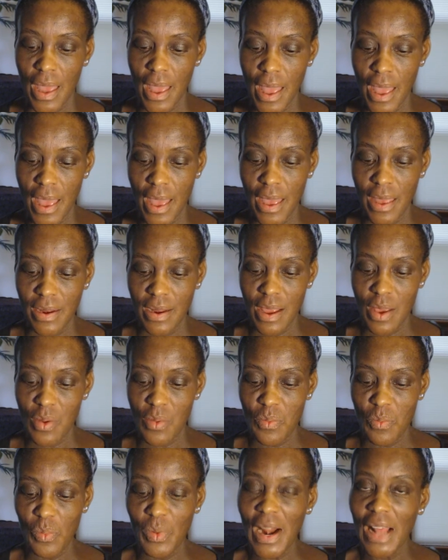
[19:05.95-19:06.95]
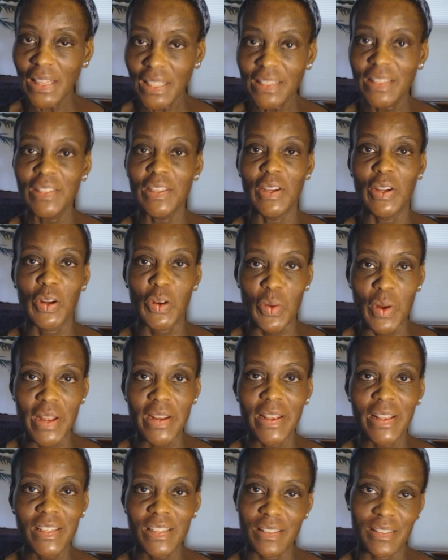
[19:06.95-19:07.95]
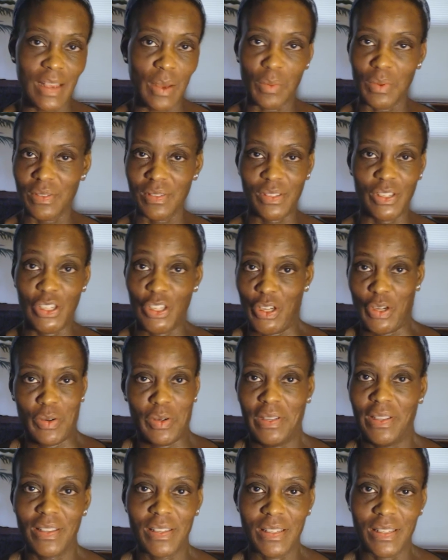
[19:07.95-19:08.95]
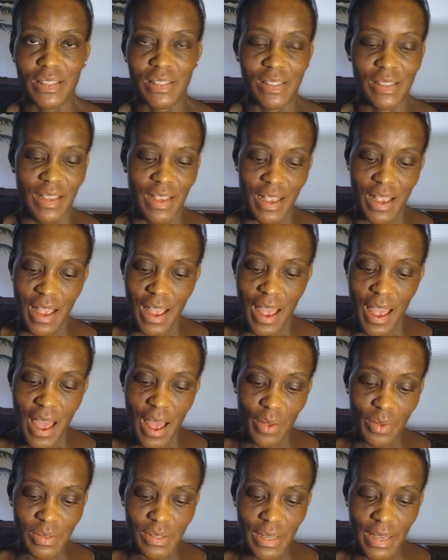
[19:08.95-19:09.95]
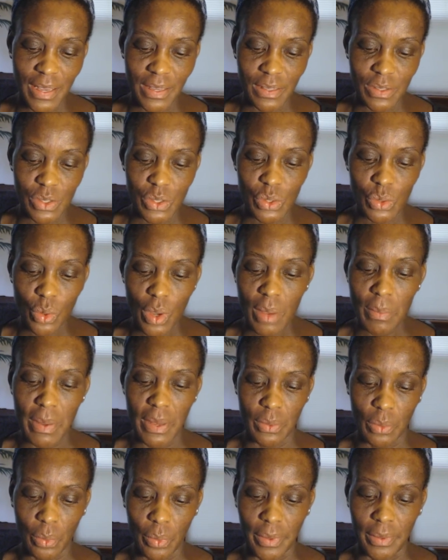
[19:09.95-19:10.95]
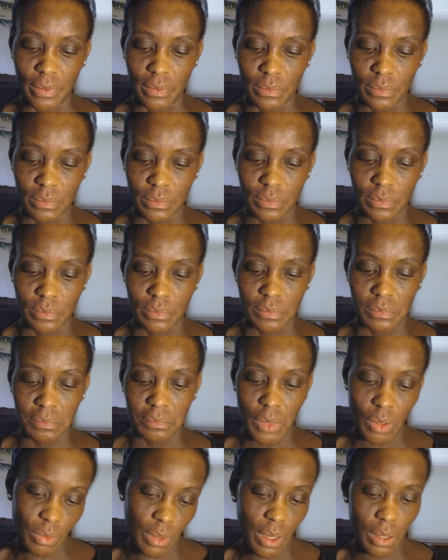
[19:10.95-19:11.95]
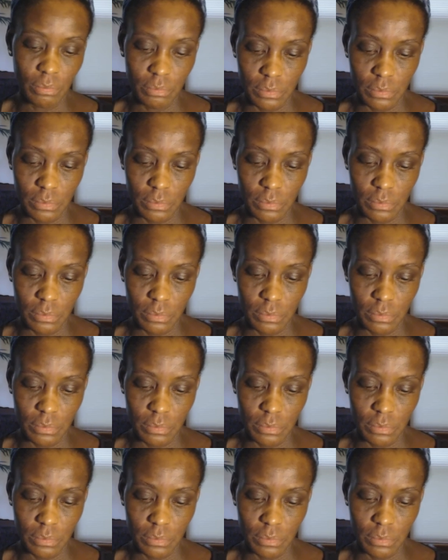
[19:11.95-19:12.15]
And when I looked at the ingredients, because I was curious, I was like, soybean oil. Okay.